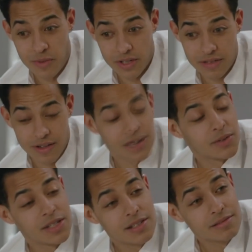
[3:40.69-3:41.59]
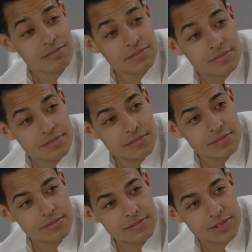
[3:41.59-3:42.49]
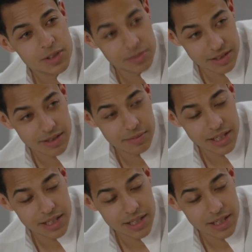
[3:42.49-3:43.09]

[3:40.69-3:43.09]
Leo tells her that he is interested in this,